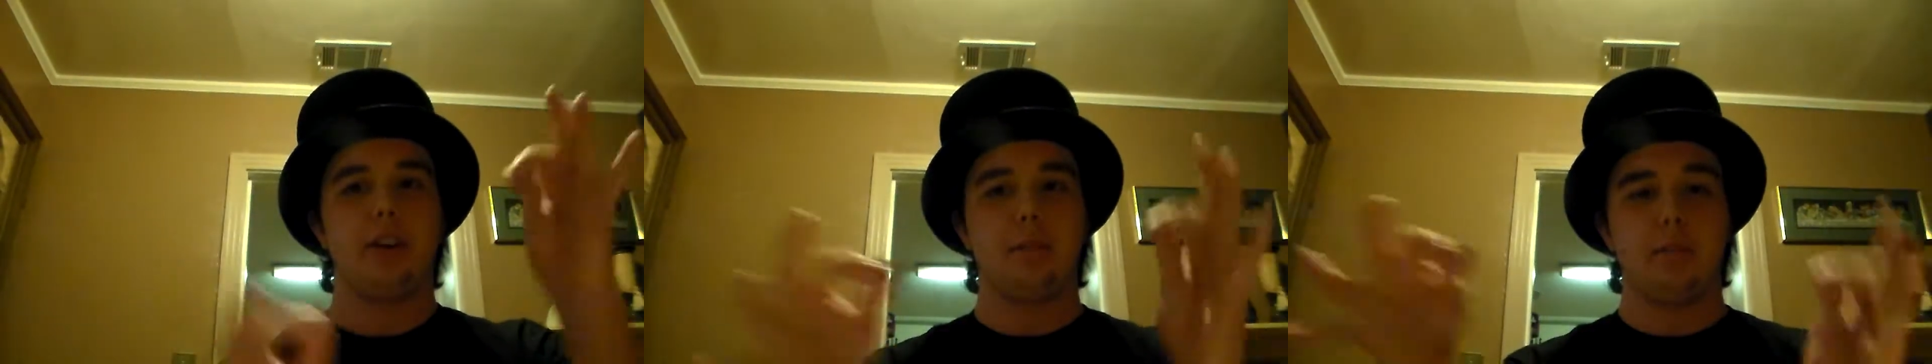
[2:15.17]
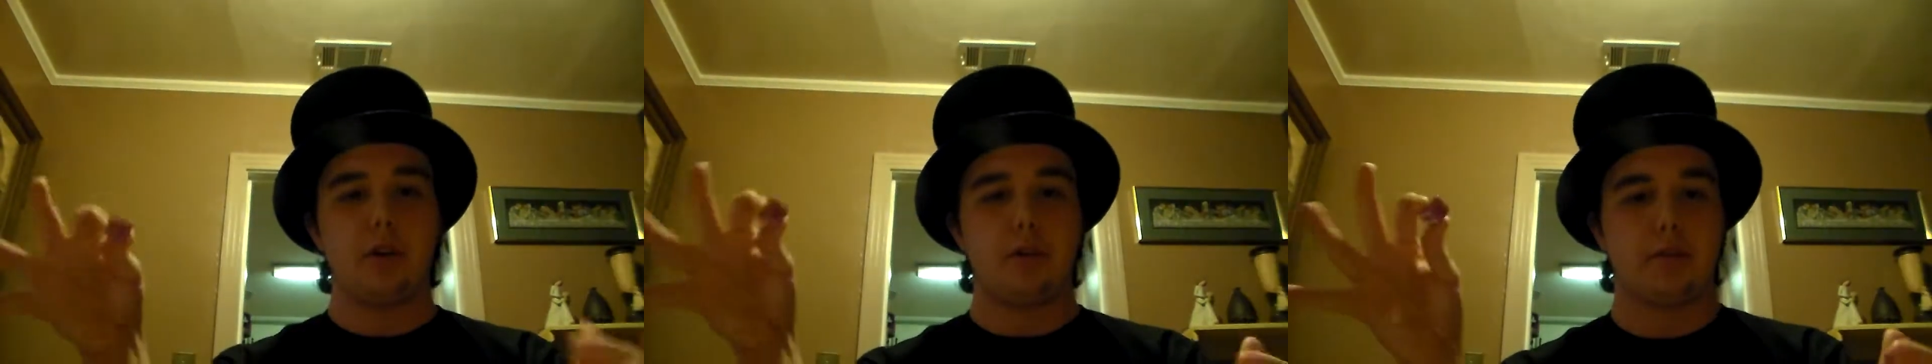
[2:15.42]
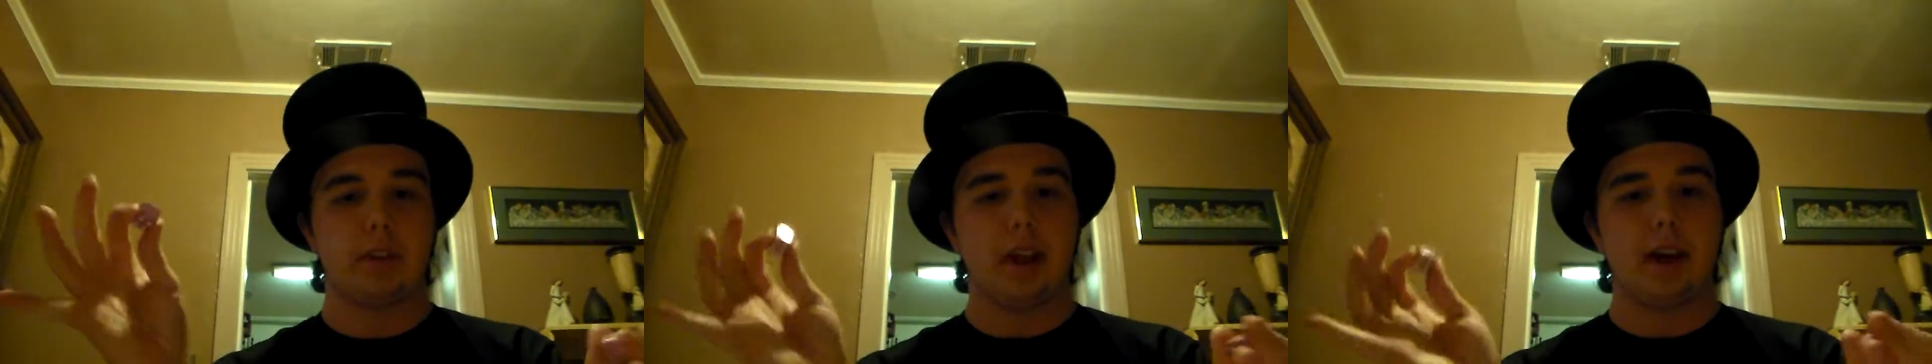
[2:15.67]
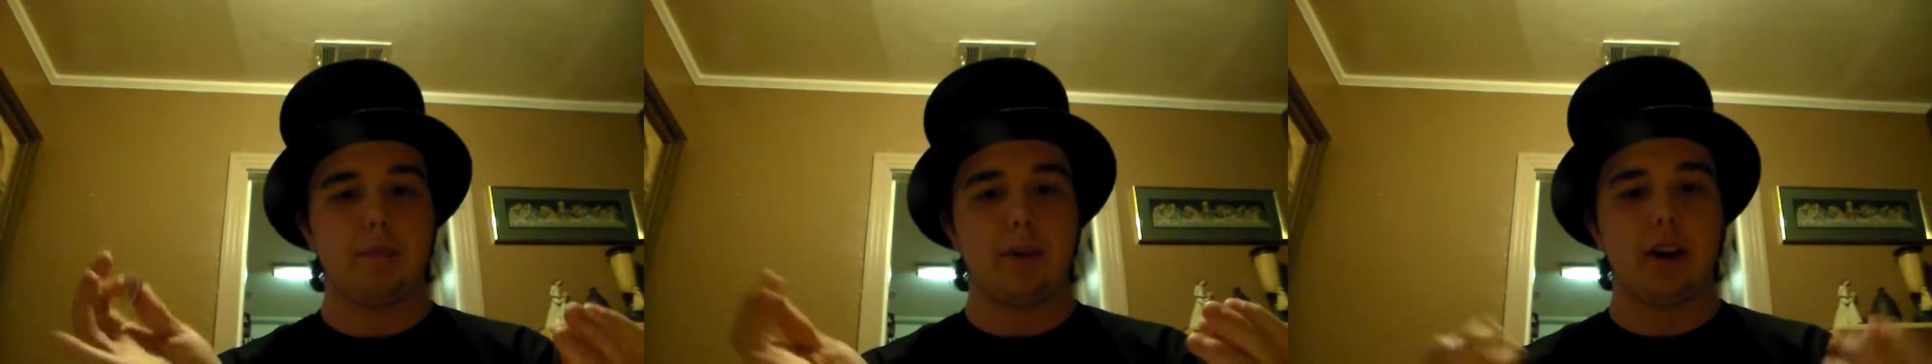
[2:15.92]
and it moves a
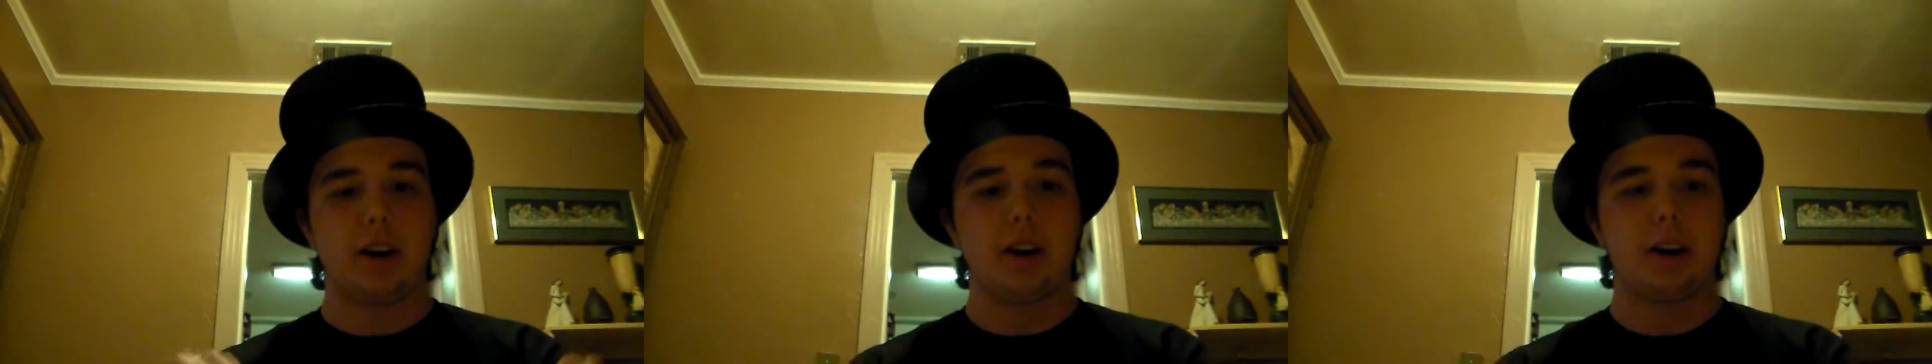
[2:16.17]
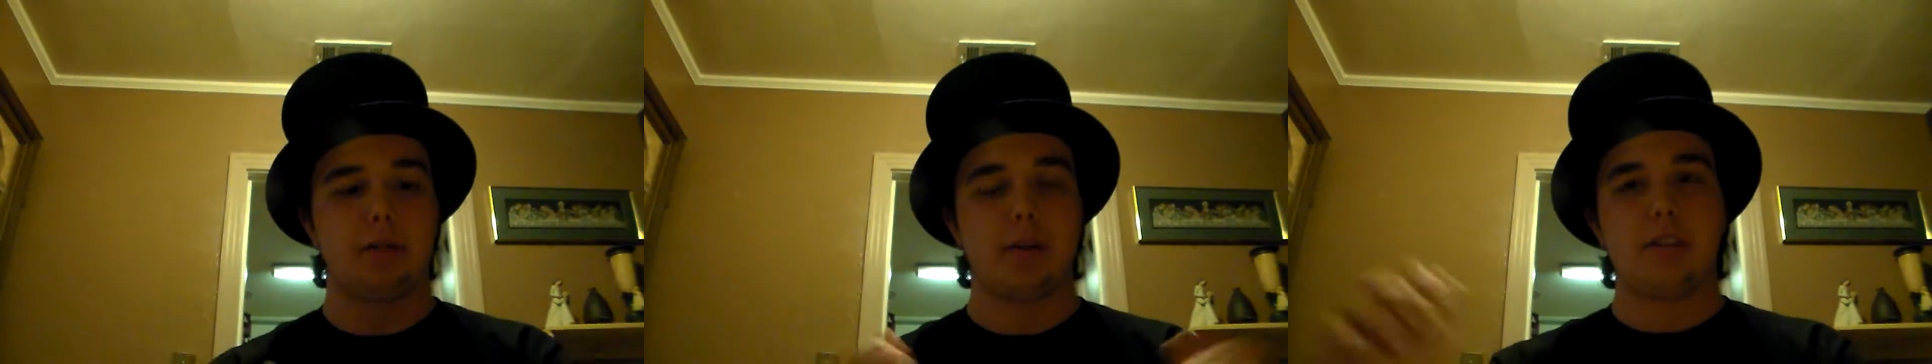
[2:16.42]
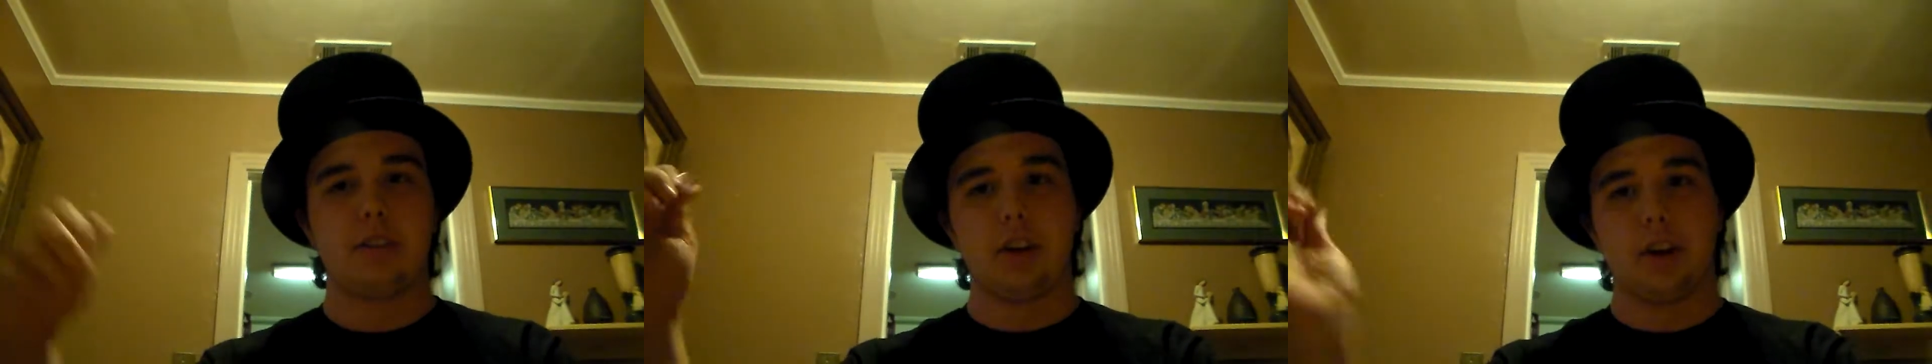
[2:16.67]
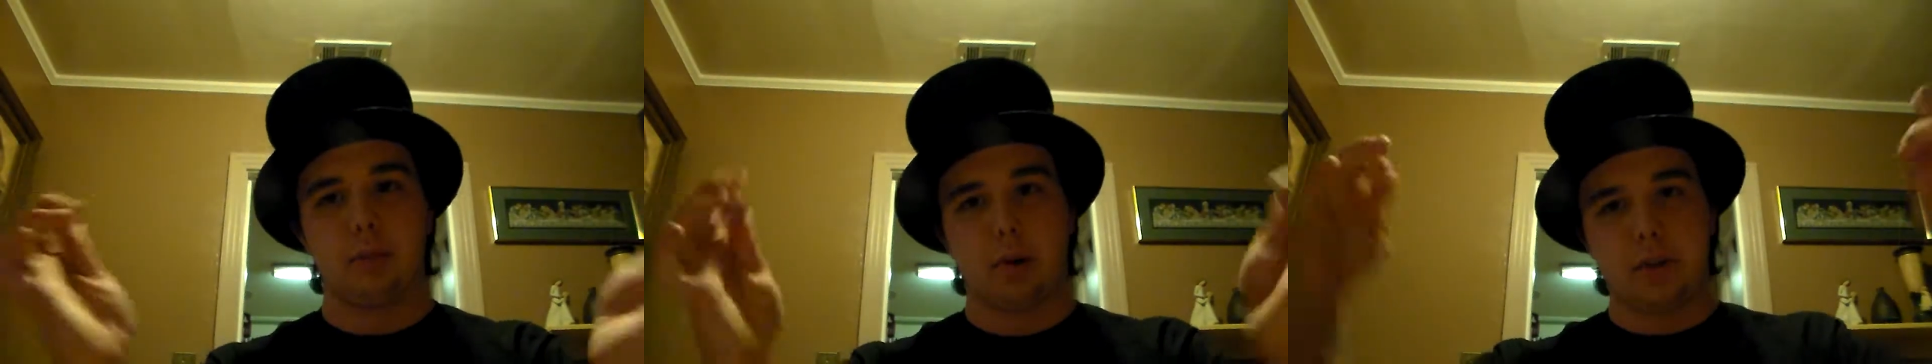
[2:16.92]
lot better because
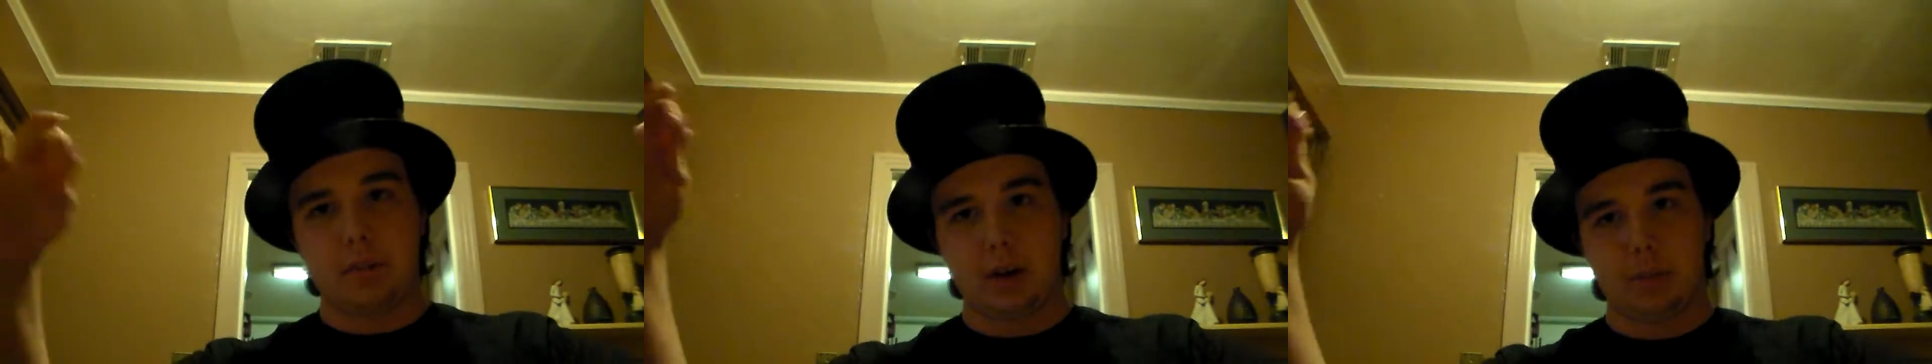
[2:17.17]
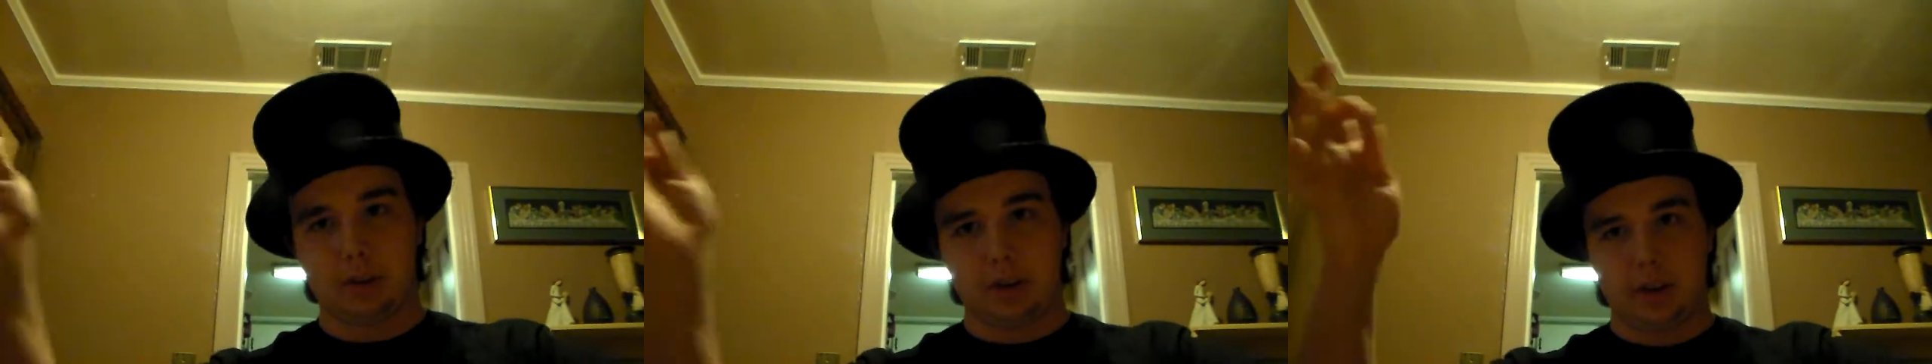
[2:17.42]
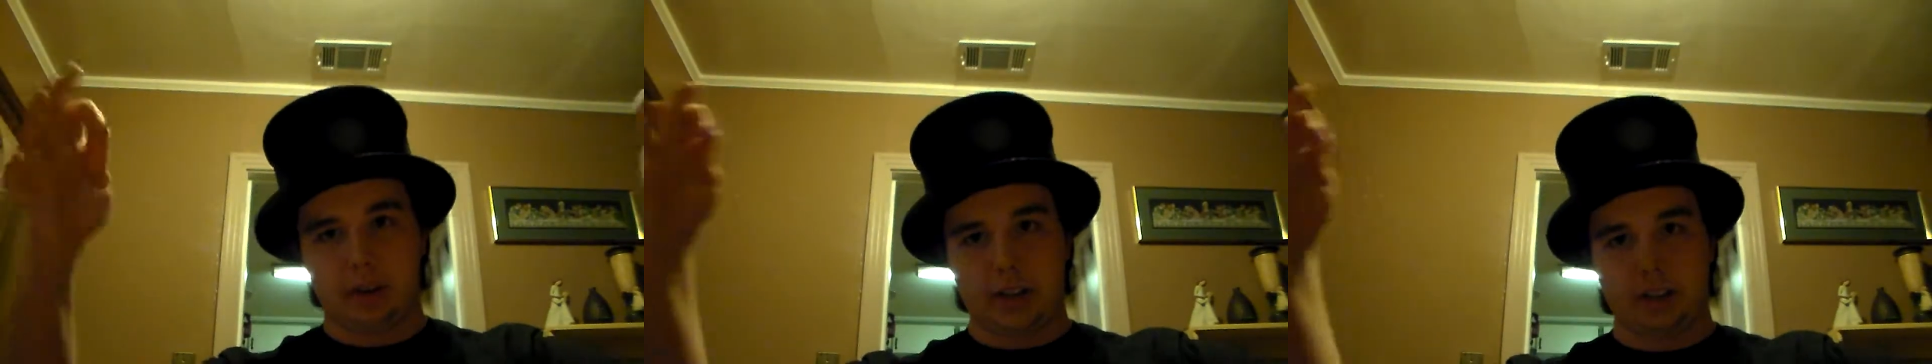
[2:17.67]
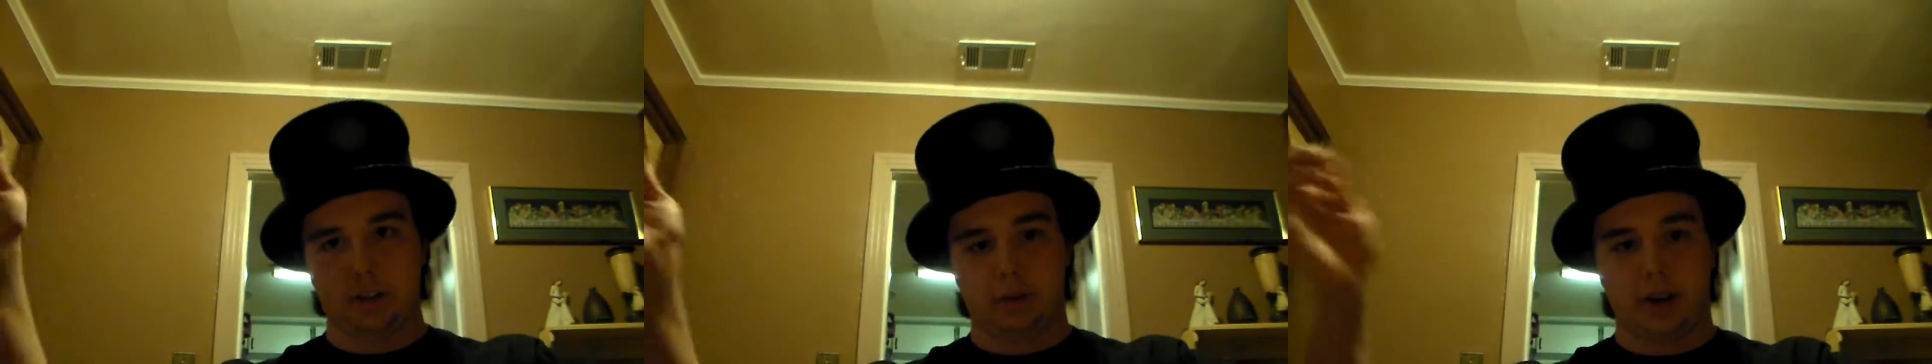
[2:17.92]
basically you're going to be able to do
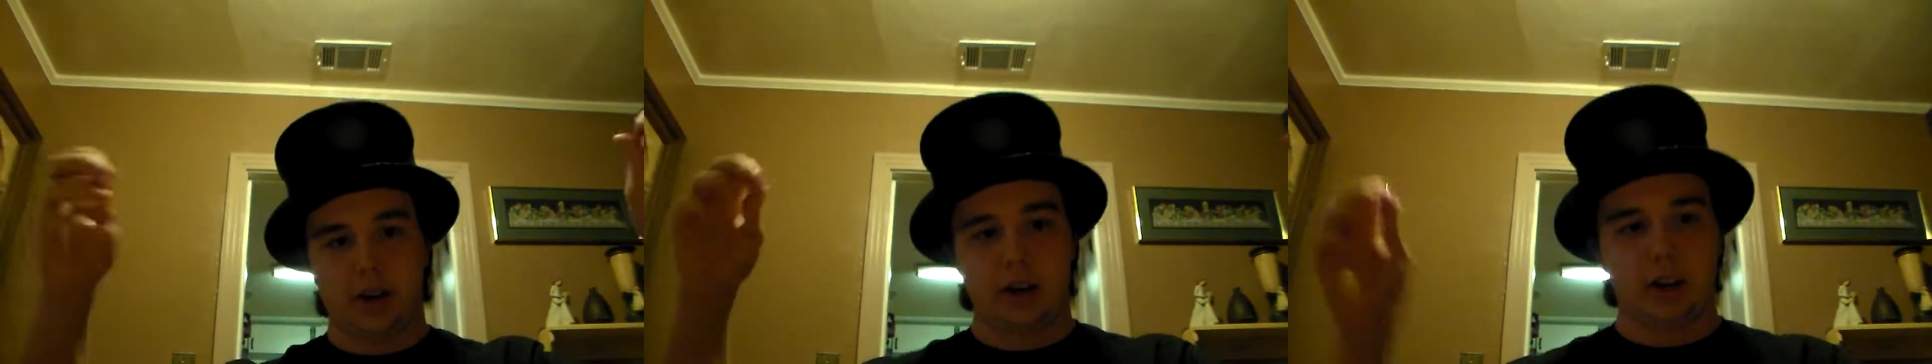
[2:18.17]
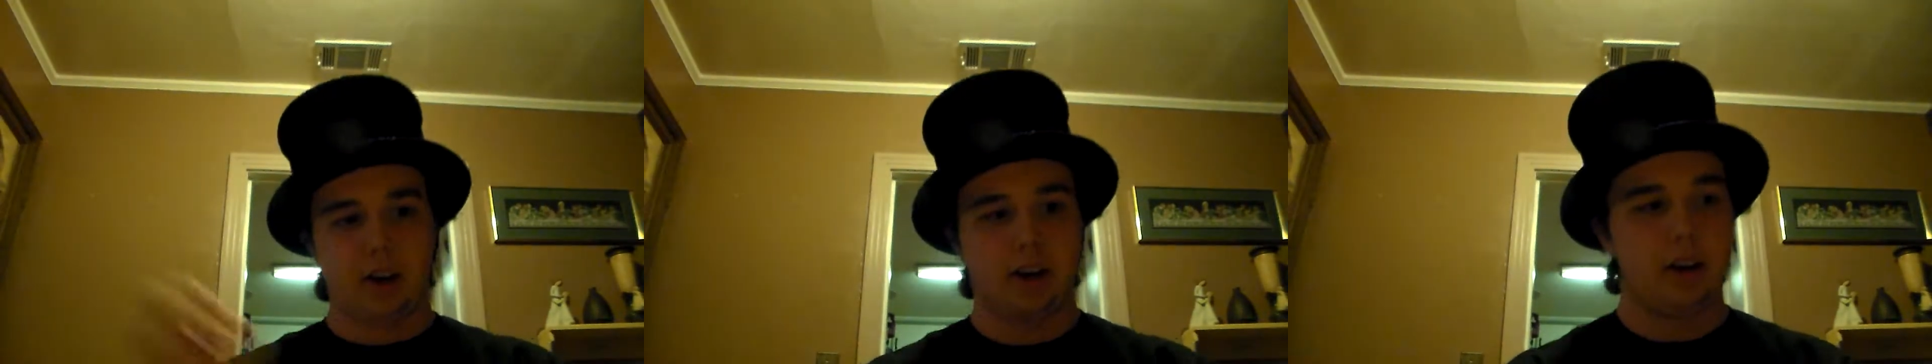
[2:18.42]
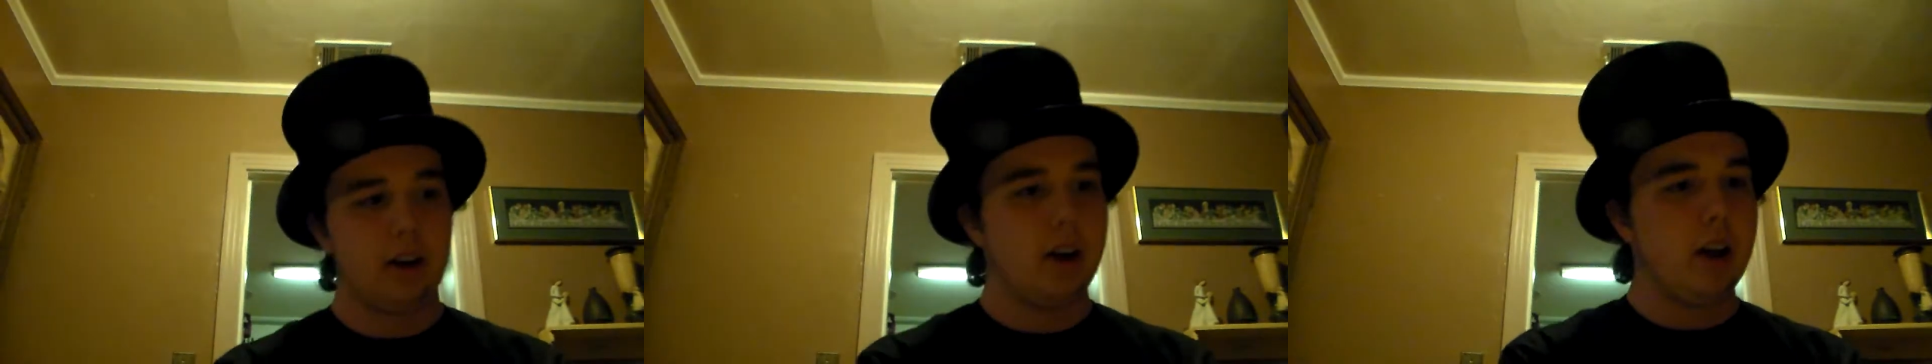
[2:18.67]
like this right here.